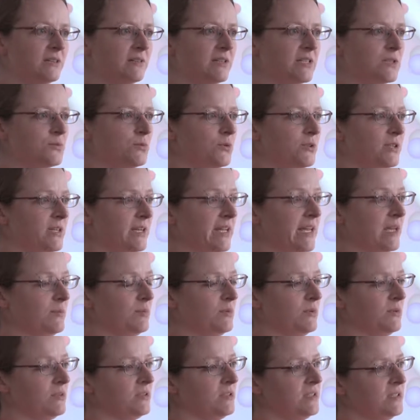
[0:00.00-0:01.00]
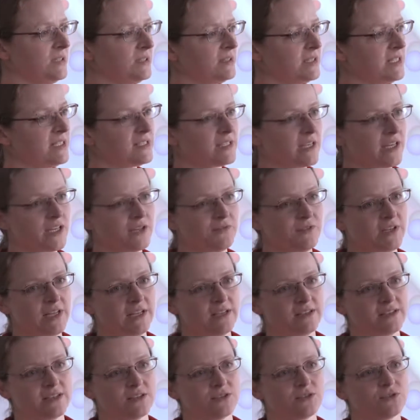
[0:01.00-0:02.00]
This would enable these kind of
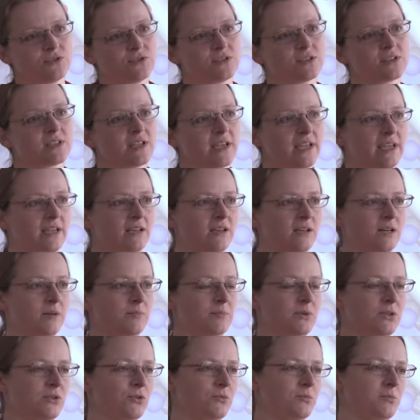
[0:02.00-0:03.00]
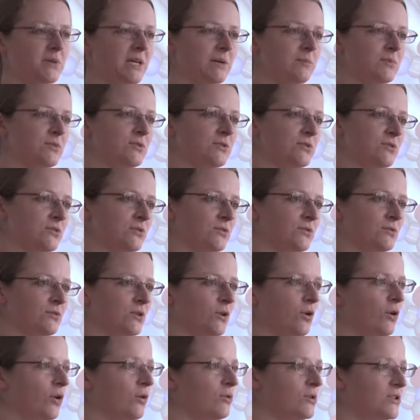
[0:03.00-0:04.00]
analysis to scale up, and you'd be able to do
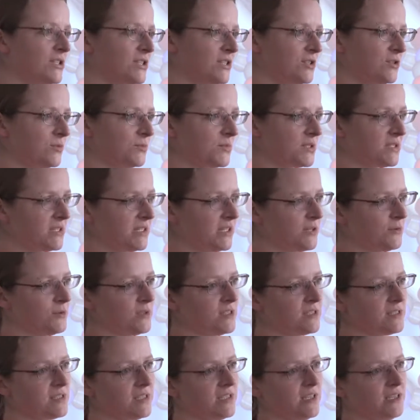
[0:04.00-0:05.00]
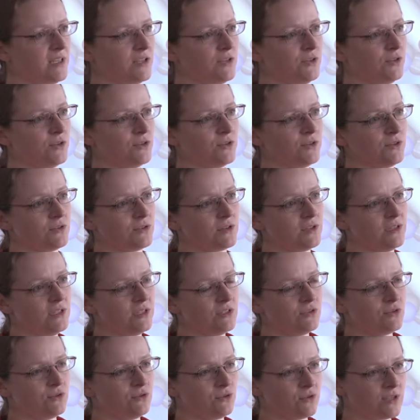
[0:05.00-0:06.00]
a whole genome sequencing, and you could
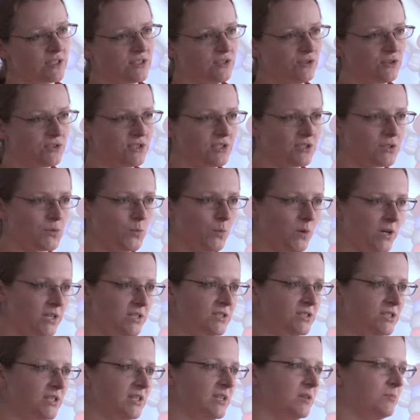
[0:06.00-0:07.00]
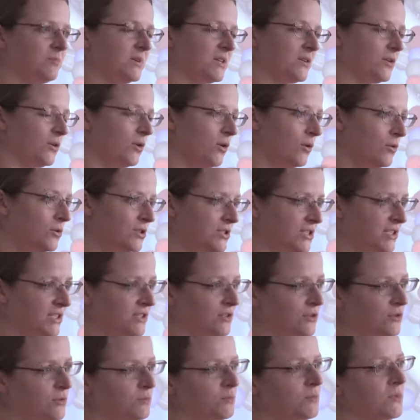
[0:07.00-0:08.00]
look at not just one gene, but the whole
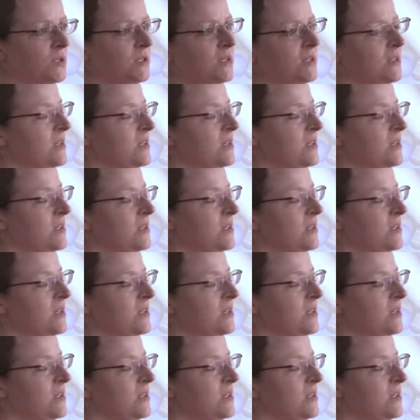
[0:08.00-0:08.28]
genome.